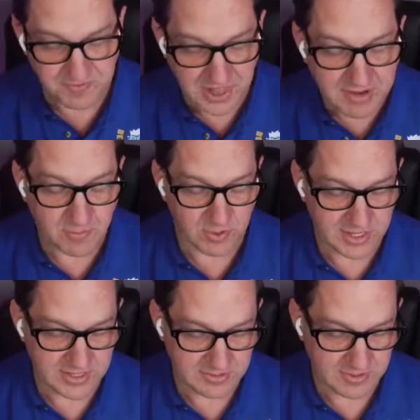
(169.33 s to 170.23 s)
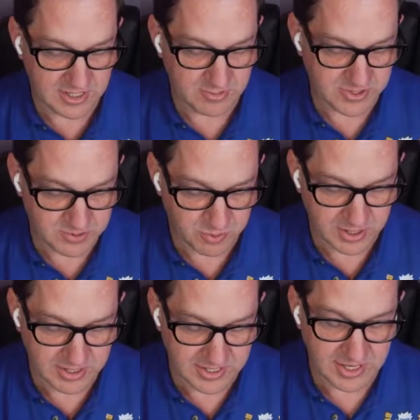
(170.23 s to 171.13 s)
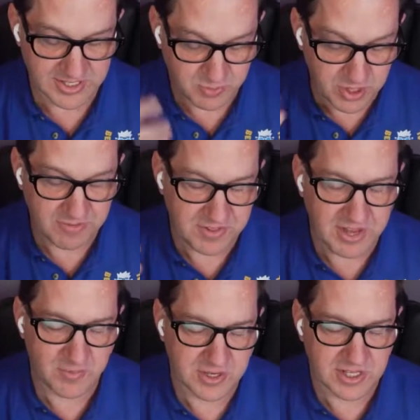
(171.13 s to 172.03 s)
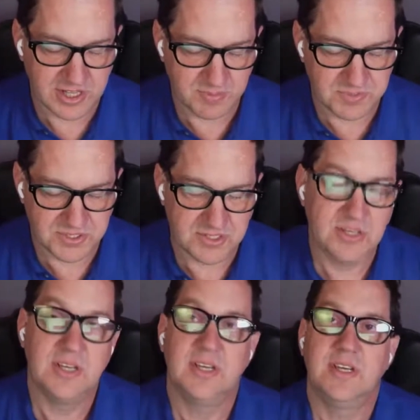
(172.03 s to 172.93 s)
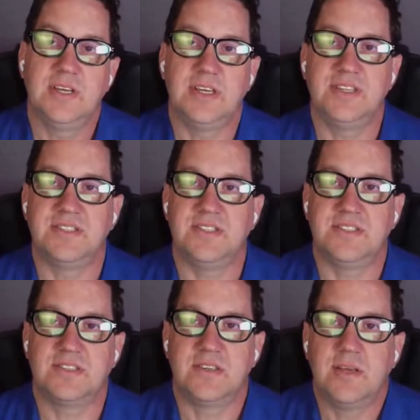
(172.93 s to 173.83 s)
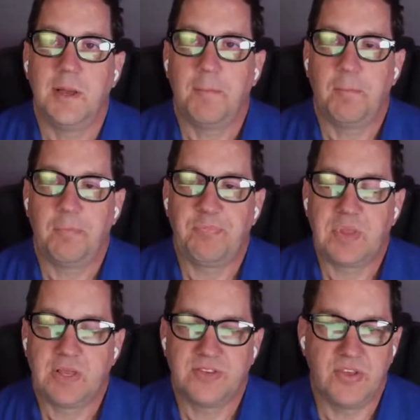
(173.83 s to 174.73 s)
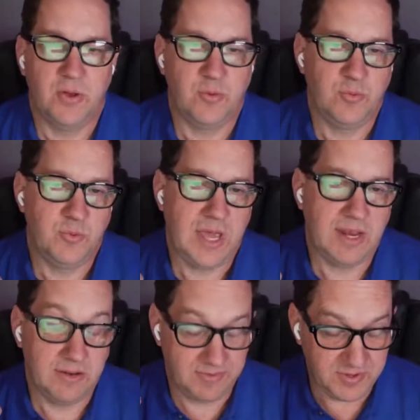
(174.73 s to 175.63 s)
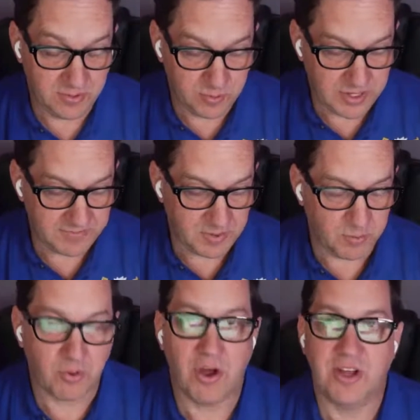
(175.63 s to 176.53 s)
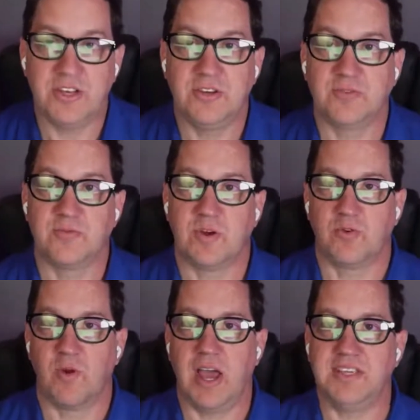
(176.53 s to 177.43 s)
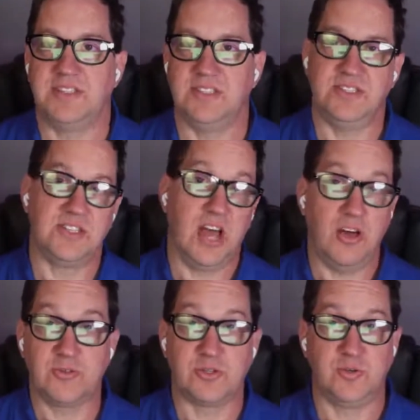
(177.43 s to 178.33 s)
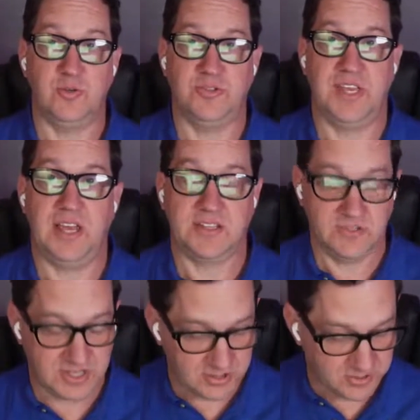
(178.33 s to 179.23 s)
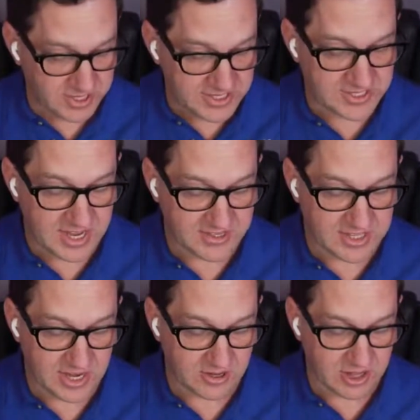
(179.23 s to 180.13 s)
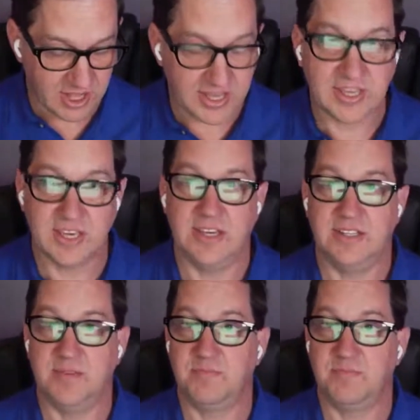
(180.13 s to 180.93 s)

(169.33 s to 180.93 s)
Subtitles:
flavoring with a Spring flavored Eclipse instance. So, and if you broaden your horizons to other tools out there's other things out there like the